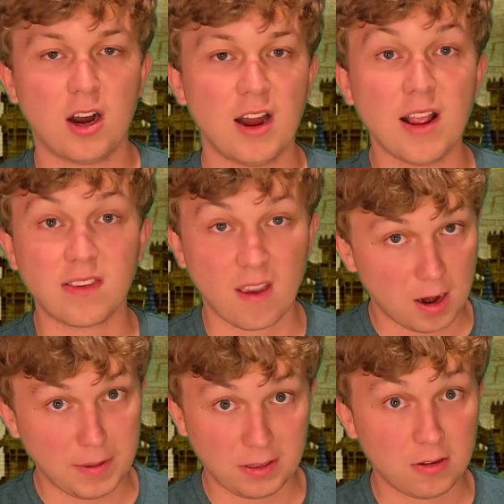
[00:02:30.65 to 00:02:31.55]
it's gonna
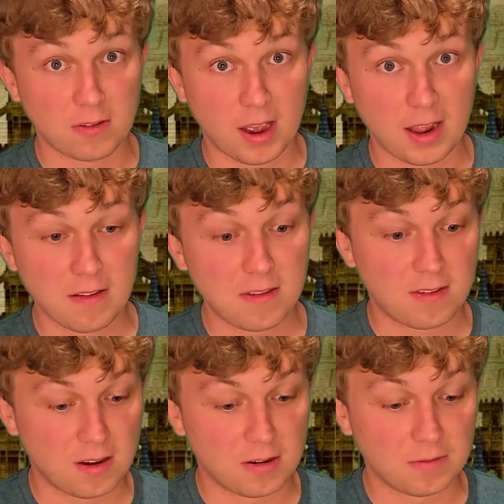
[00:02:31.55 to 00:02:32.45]
be too tight.
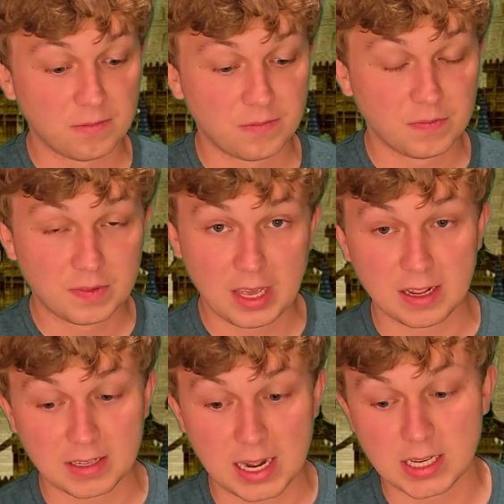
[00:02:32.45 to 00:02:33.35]
So get a size